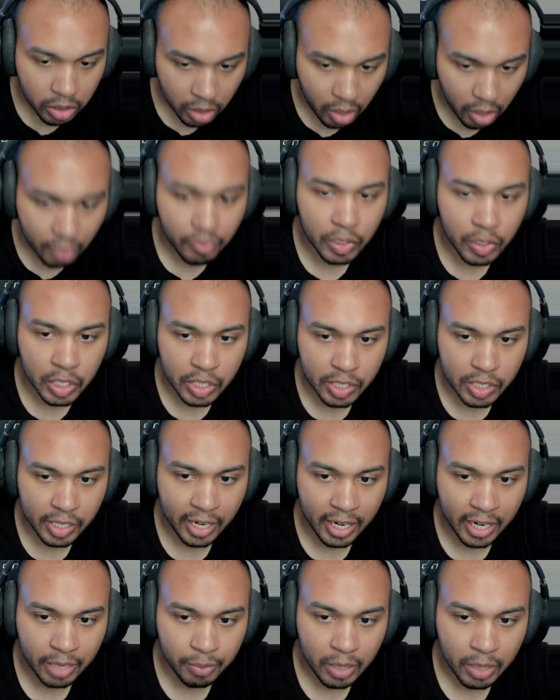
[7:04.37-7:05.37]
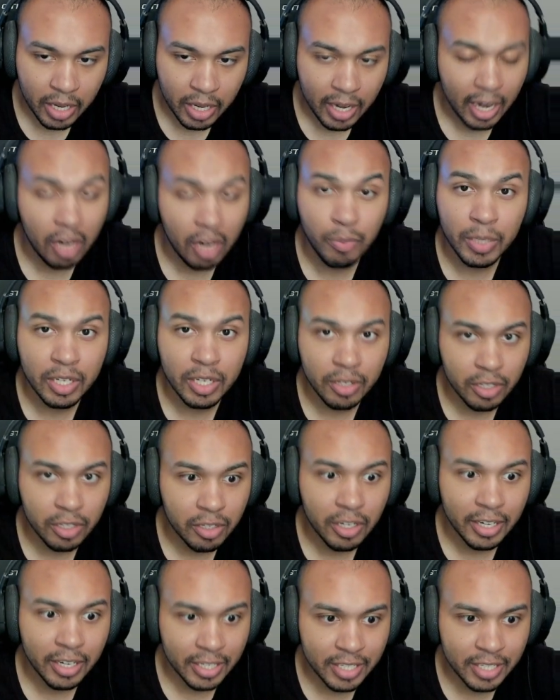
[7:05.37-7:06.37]
this game. I don't mean to
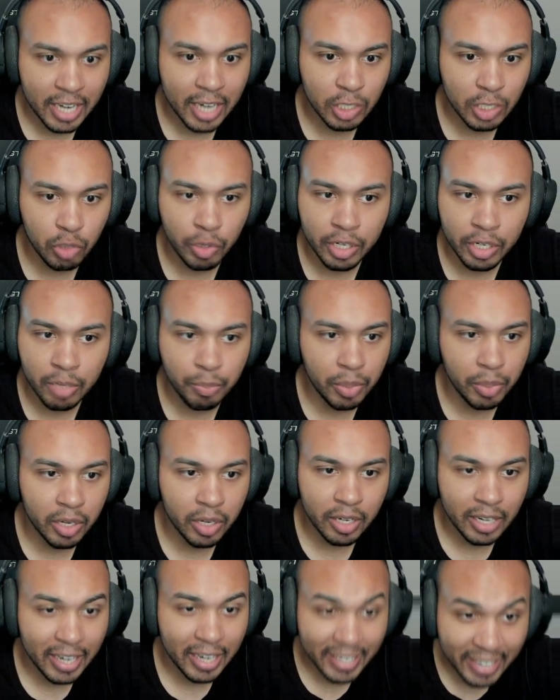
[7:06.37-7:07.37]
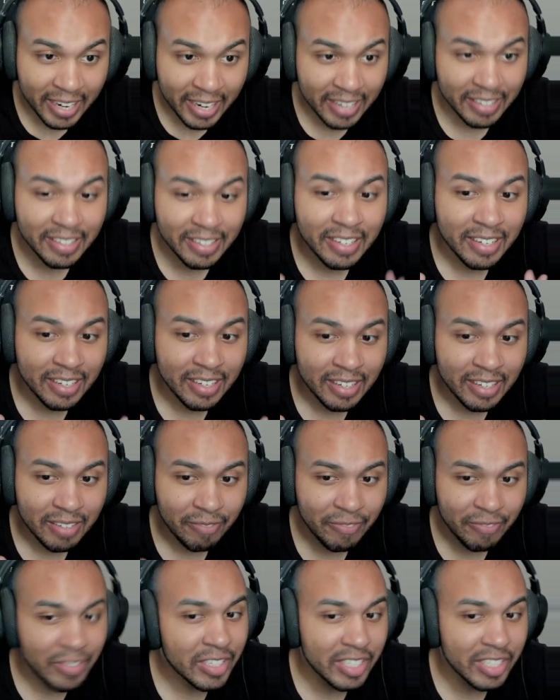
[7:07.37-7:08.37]
exaggerate it, but again,
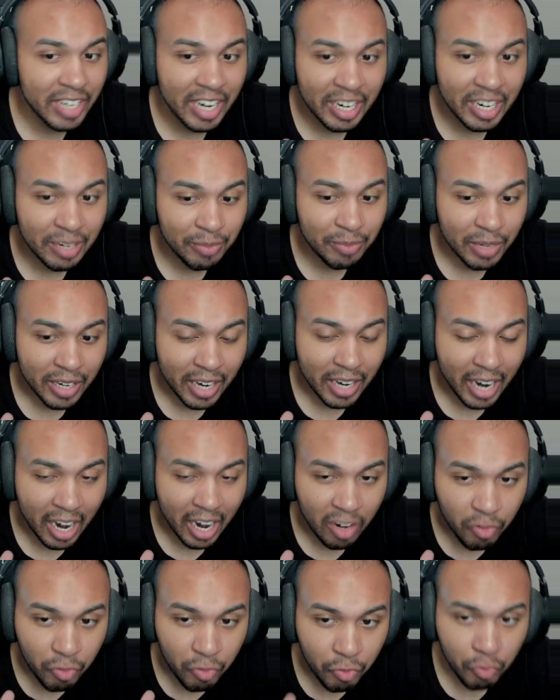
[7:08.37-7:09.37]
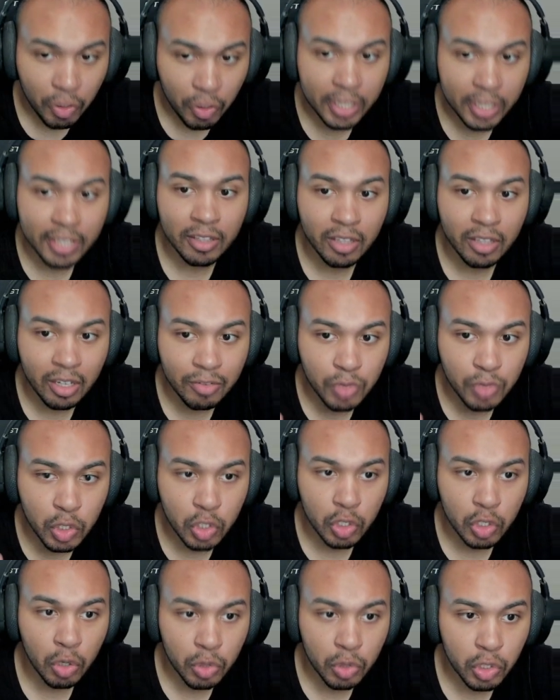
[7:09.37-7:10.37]
this game I freaking love
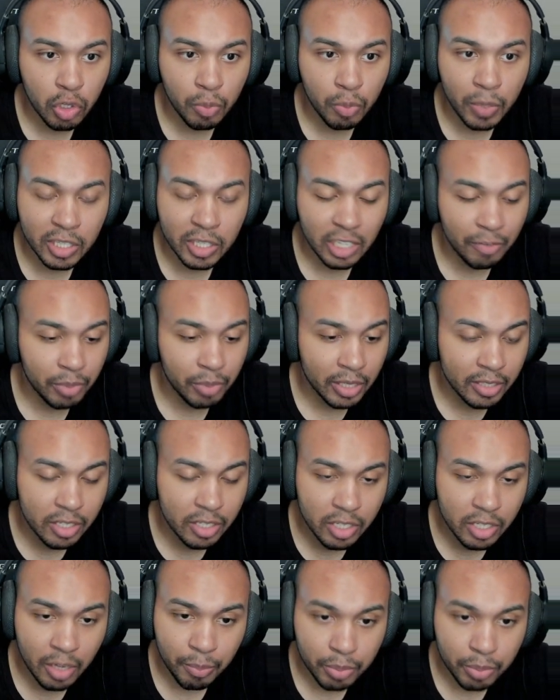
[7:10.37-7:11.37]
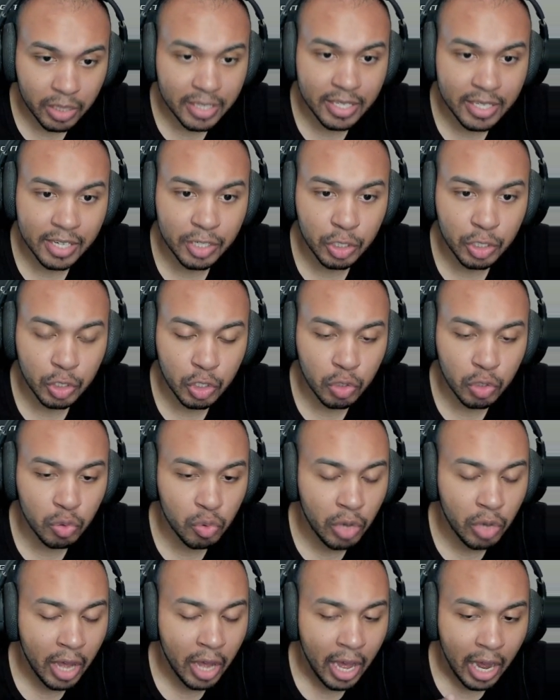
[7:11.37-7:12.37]
so much. I played this on PlayStation
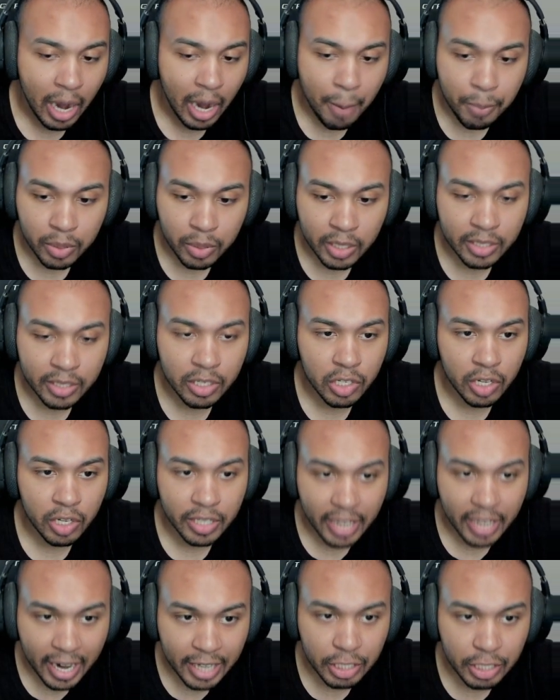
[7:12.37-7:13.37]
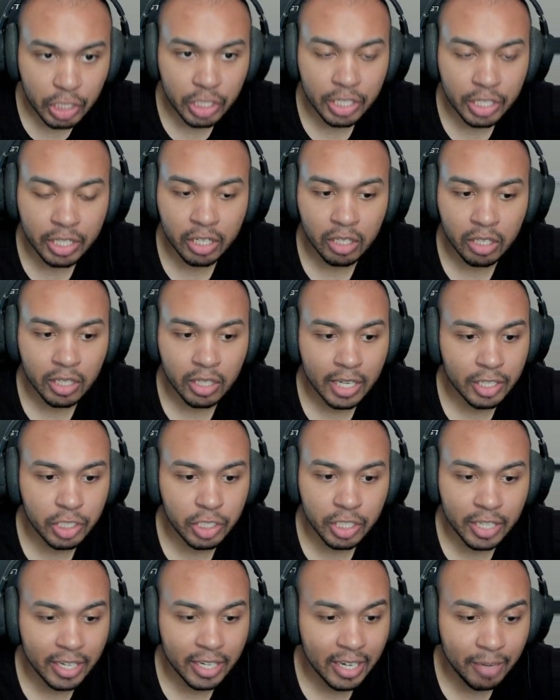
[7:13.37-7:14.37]
2. I played this on the HD
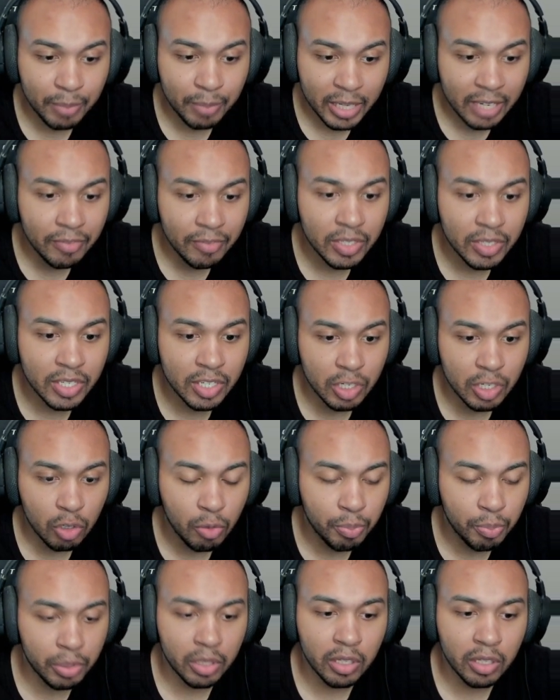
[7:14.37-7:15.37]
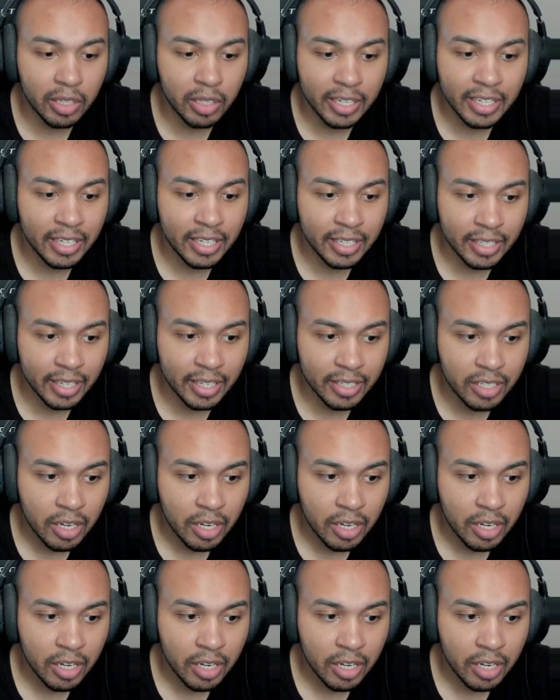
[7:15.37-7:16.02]
collection, and I'm even still playing it.